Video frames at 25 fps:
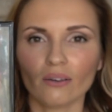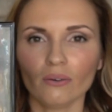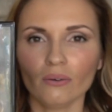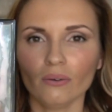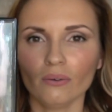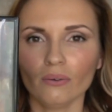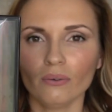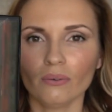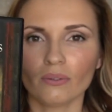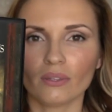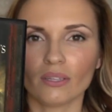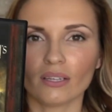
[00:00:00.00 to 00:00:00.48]

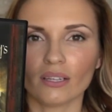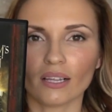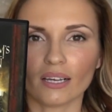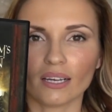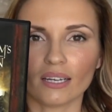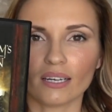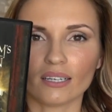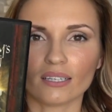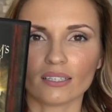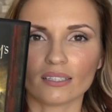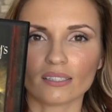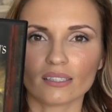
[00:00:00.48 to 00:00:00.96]
Ooh, the
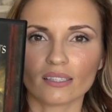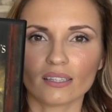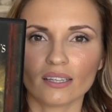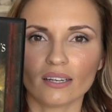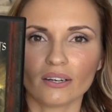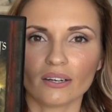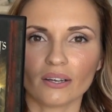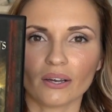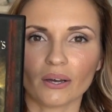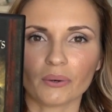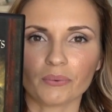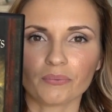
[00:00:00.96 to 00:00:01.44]
lighting's,
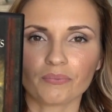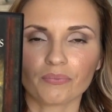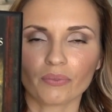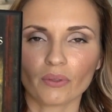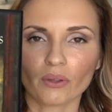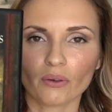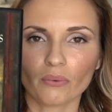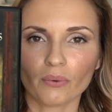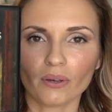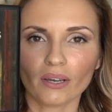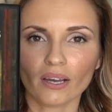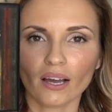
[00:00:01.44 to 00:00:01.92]
there you go.
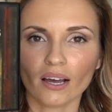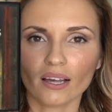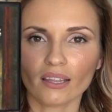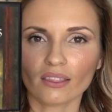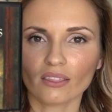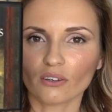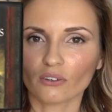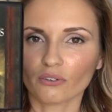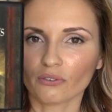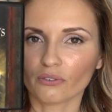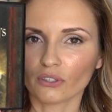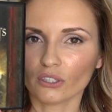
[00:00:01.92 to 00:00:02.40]
We
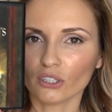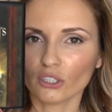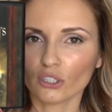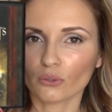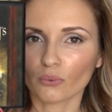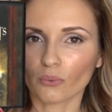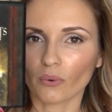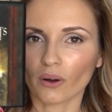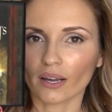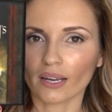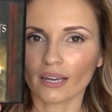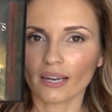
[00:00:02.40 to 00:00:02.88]
got their
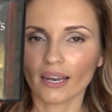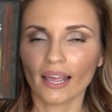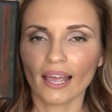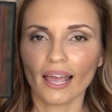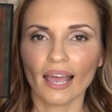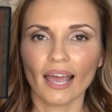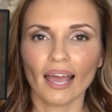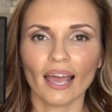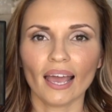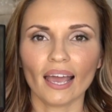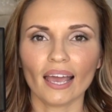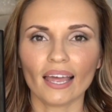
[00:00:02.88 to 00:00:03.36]
first one.
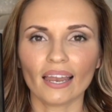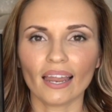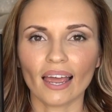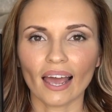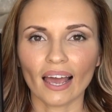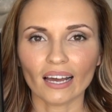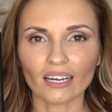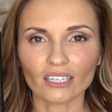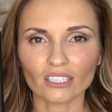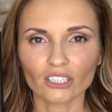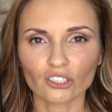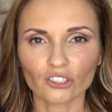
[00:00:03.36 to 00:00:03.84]
And
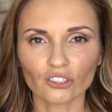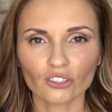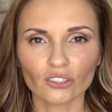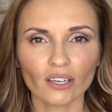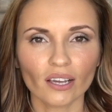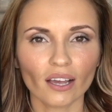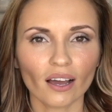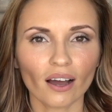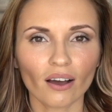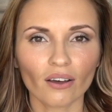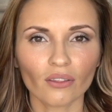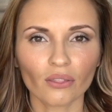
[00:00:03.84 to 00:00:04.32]

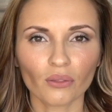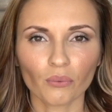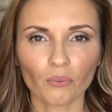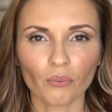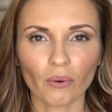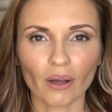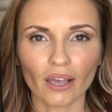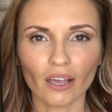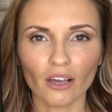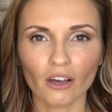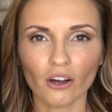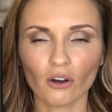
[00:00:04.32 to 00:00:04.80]
actually on the
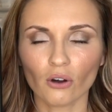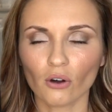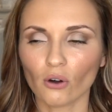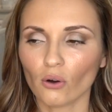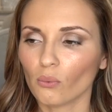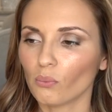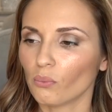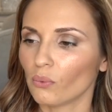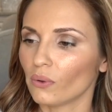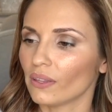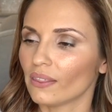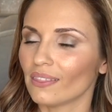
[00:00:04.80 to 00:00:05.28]
way
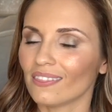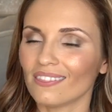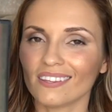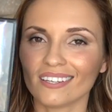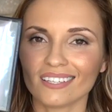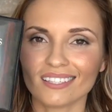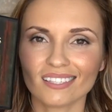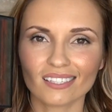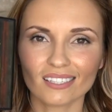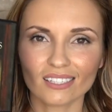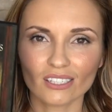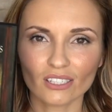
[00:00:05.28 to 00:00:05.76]
home, we
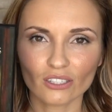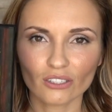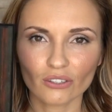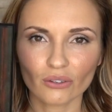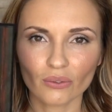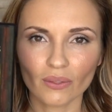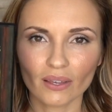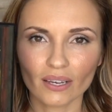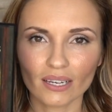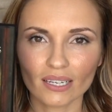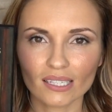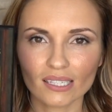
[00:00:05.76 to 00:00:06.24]
listened
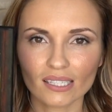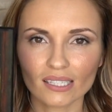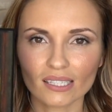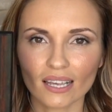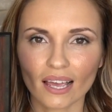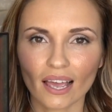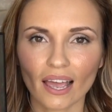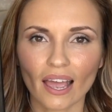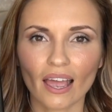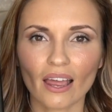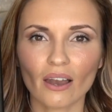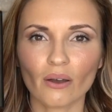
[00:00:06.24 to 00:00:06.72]
to this
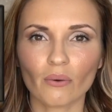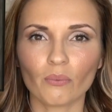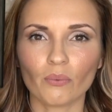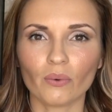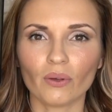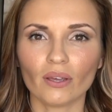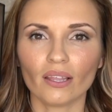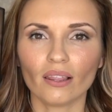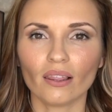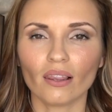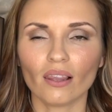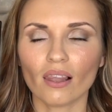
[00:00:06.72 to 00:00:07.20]
and
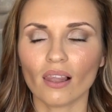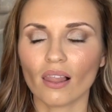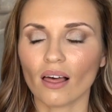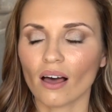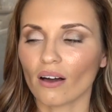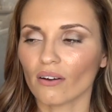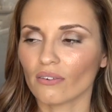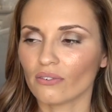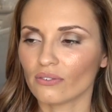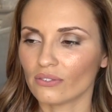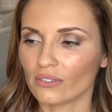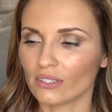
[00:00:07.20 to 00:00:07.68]
we
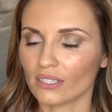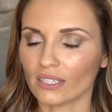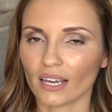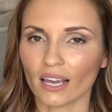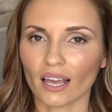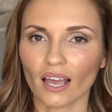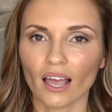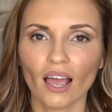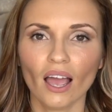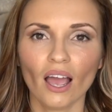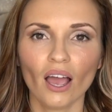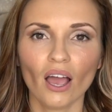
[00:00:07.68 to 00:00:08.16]
loved
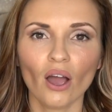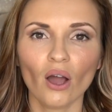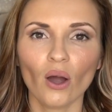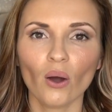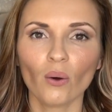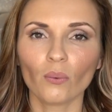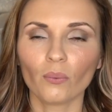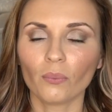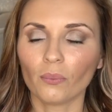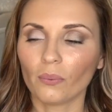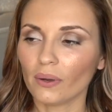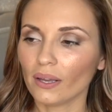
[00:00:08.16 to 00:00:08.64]
it.
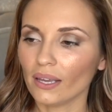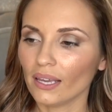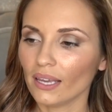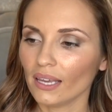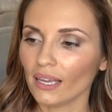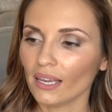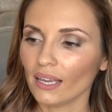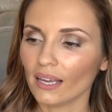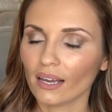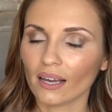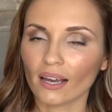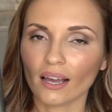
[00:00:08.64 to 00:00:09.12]

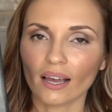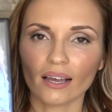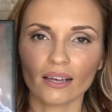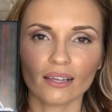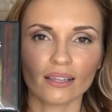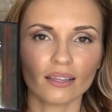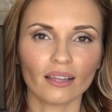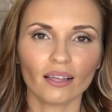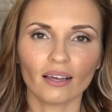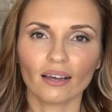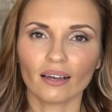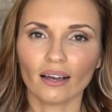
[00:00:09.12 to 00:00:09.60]
We,
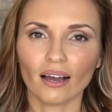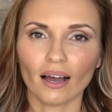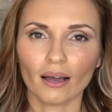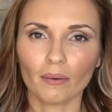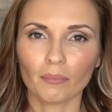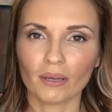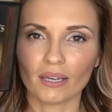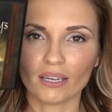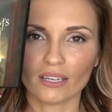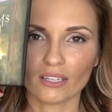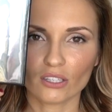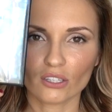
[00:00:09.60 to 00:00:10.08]
I
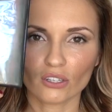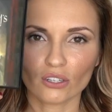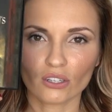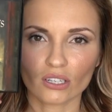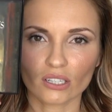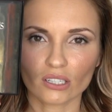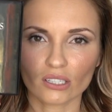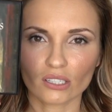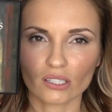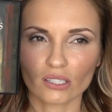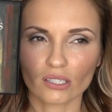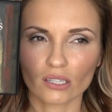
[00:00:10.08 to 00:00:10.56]
mean, it took
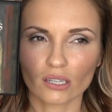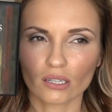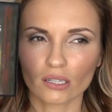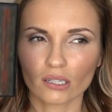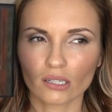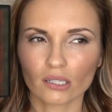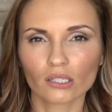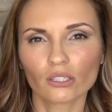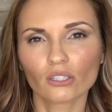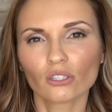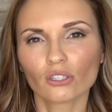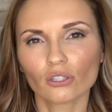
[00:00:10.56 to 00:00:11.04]
us
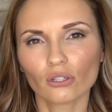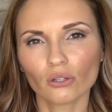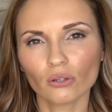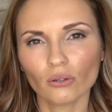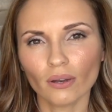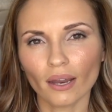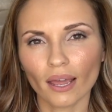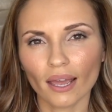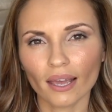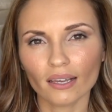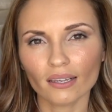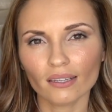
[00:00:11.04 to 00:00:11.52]

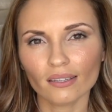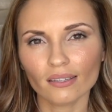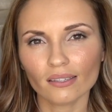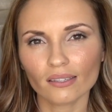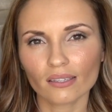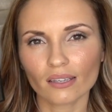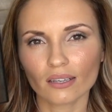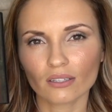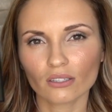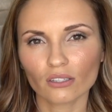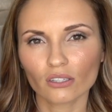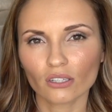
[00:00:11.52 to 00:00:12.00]
two
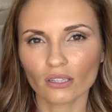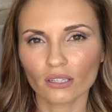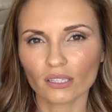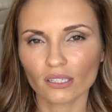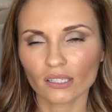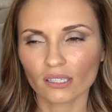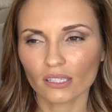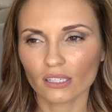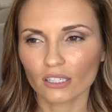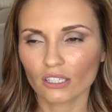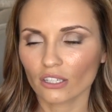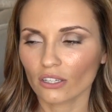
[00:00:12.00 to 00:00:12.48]
days to
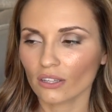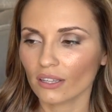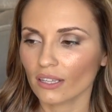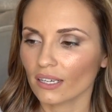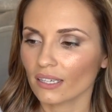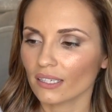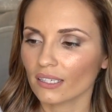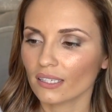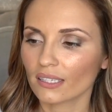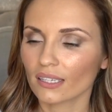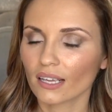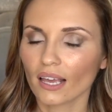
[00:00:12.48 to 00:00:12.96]
listen to
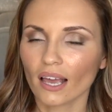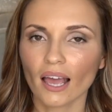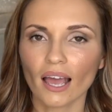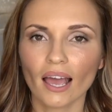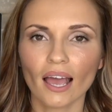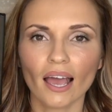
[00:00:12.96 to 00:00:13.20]
this